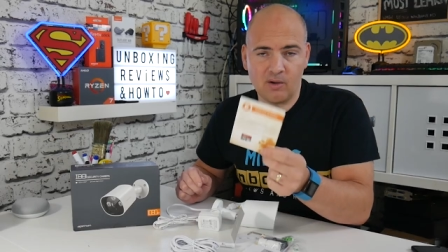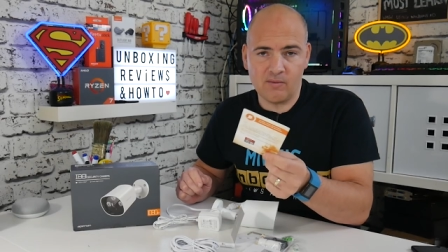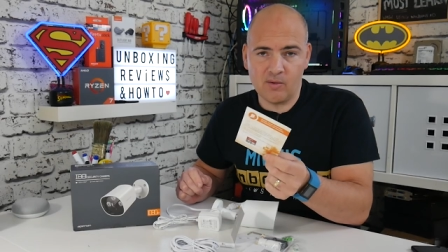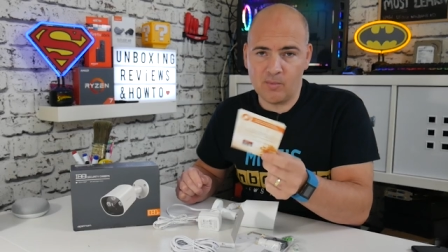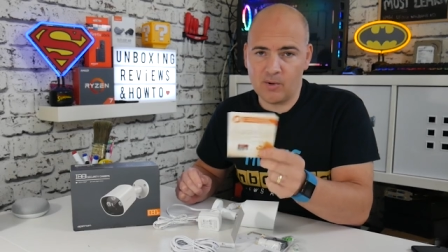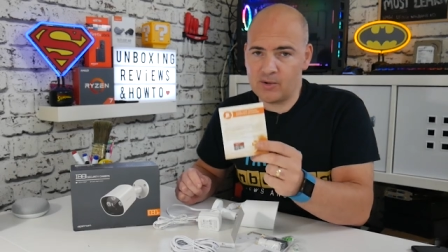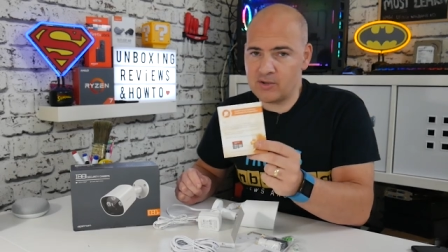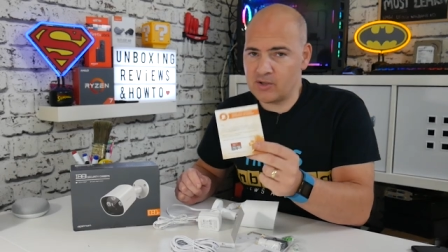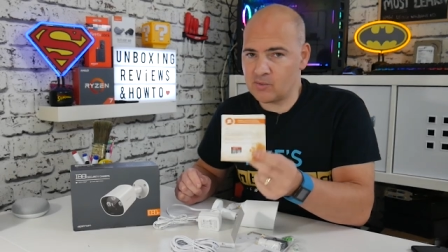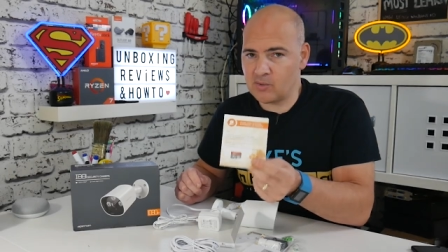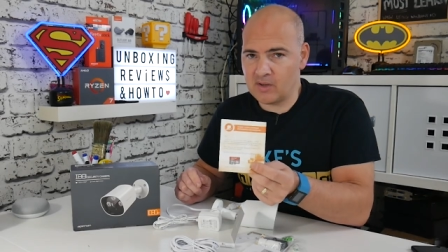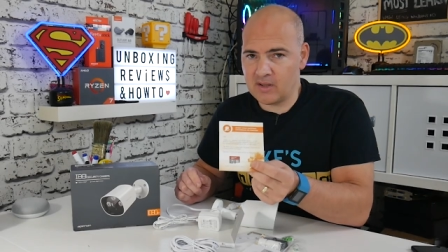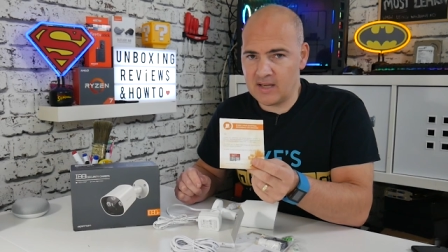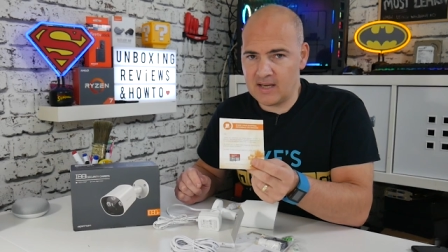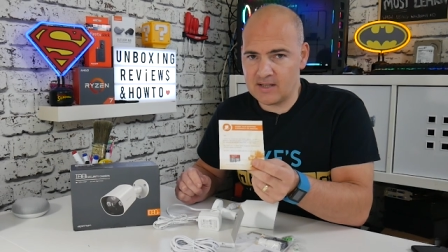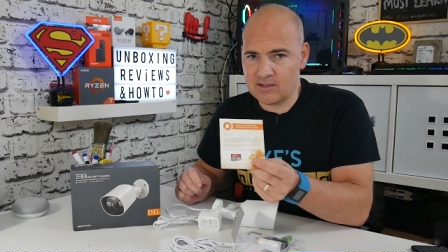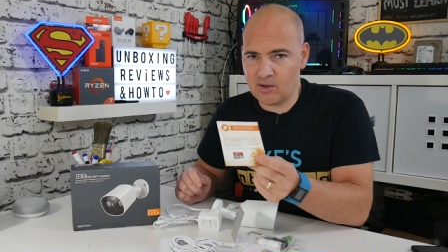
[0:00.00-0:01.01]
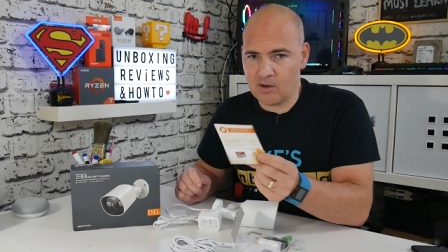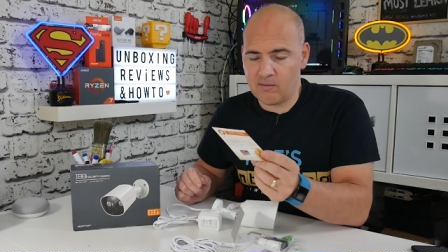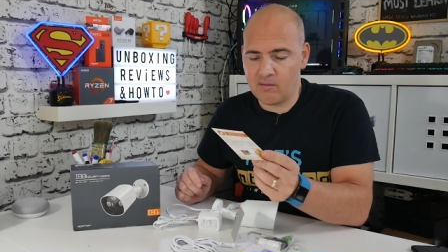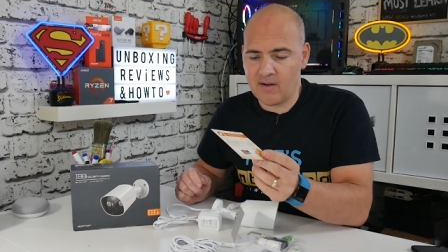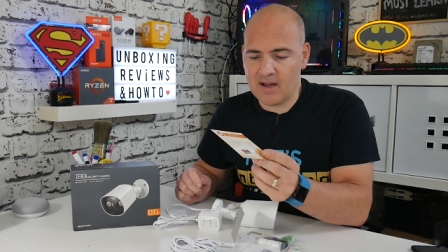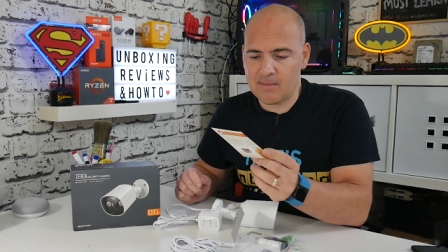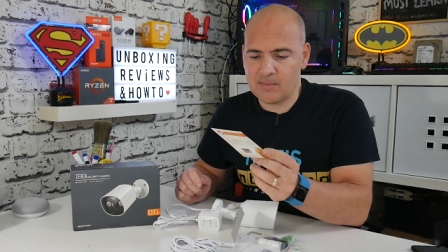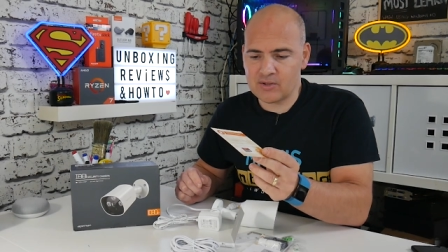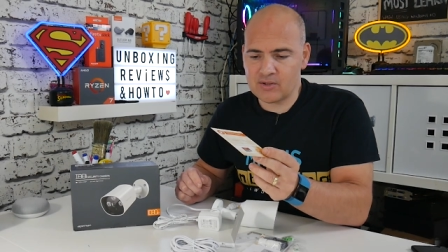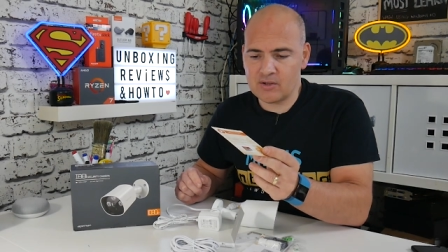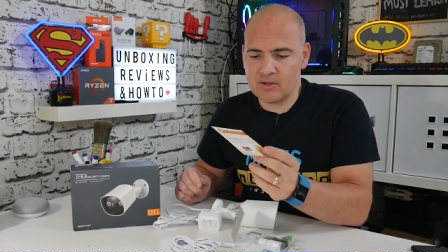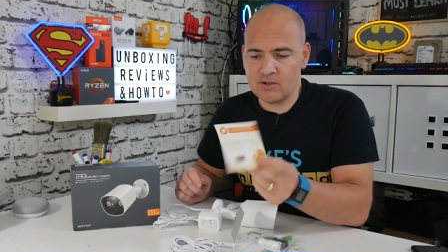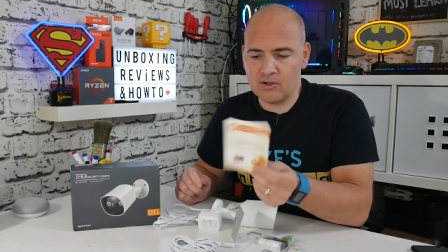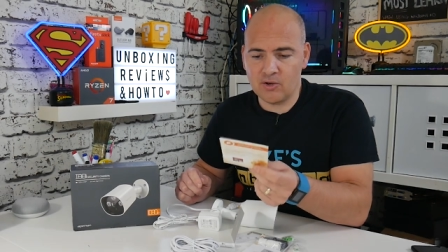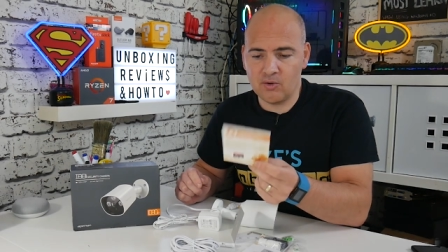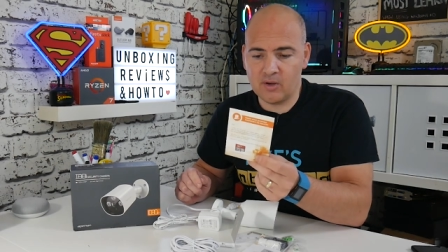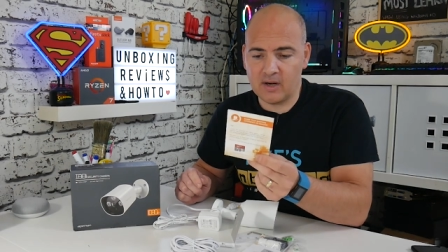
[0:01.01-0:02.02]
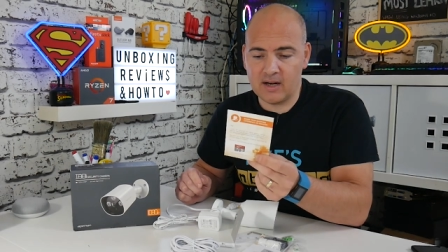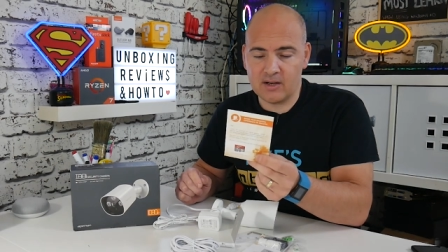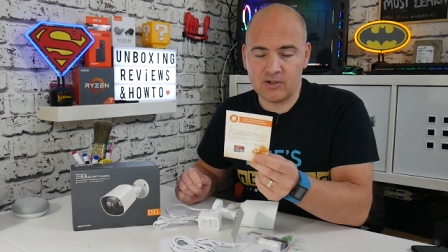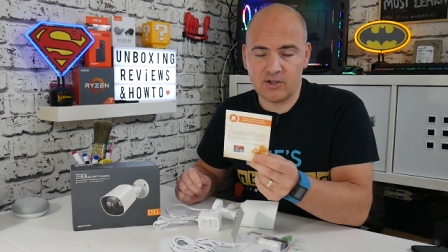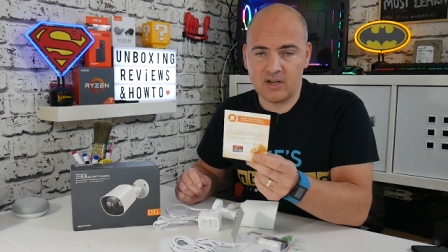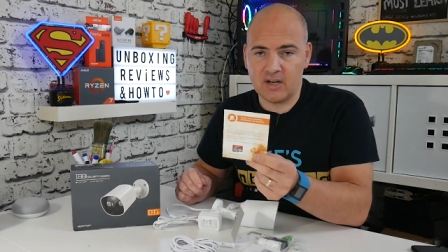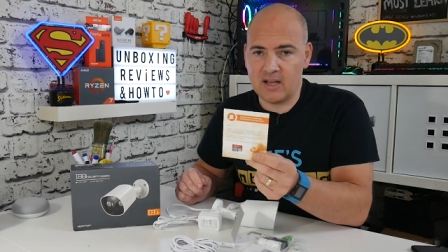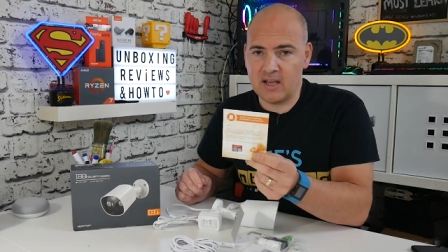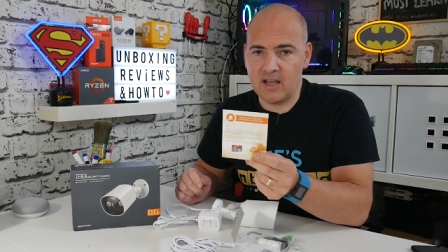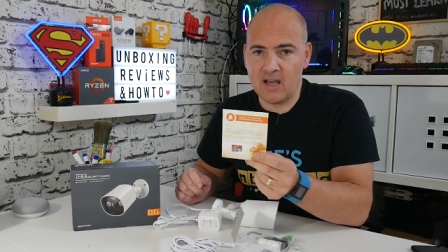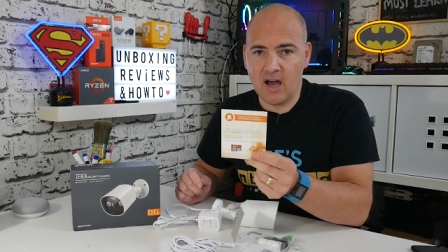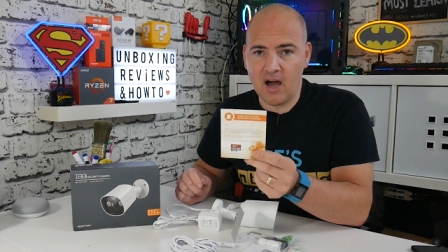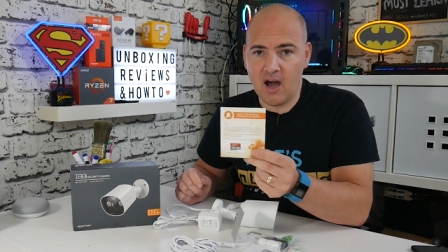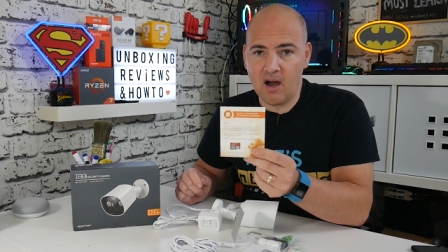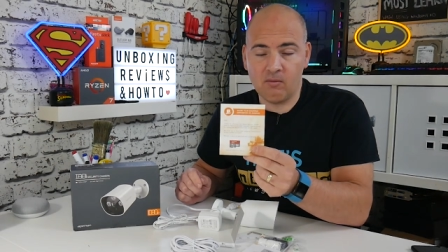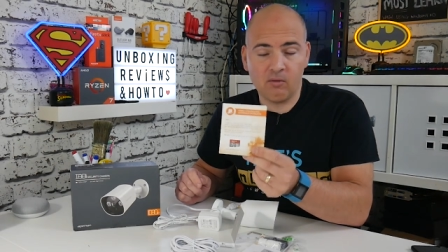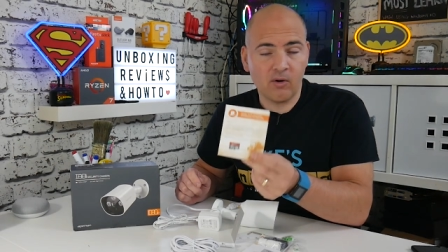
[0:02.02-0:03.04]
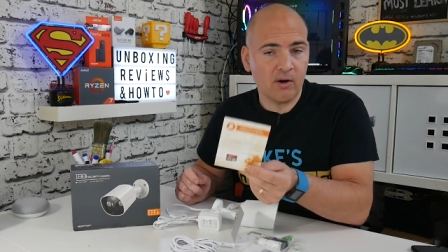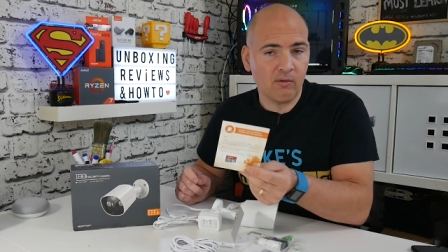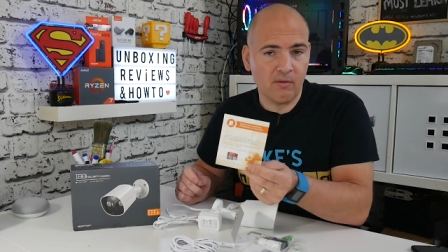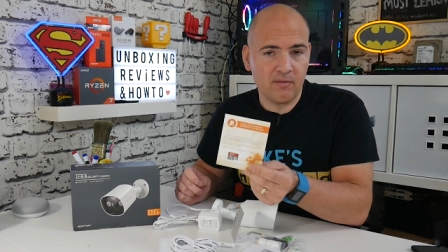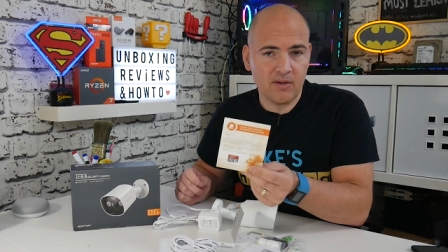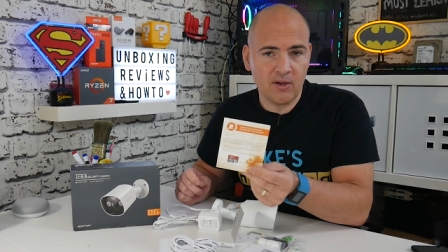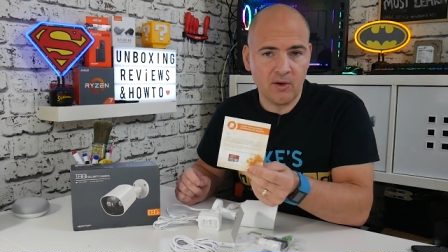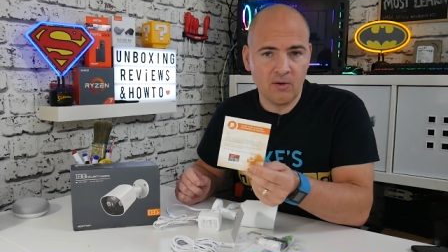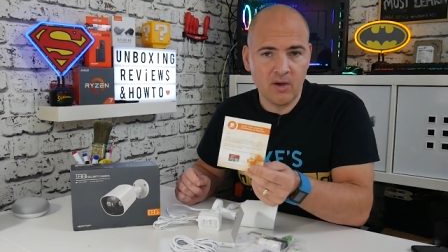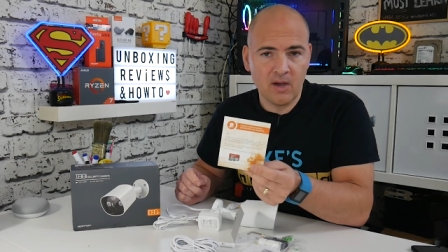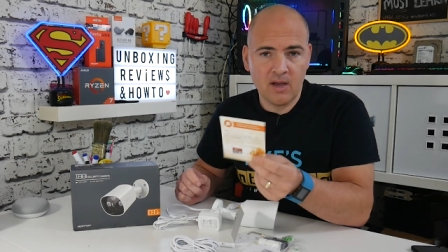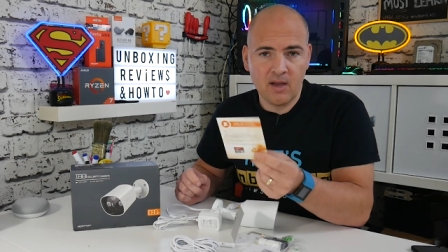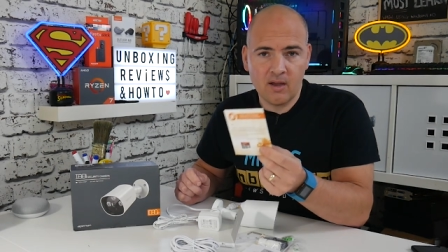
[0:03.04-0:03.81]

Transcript: if you purchase one of these off of Amazon, you can actually uh, write a review,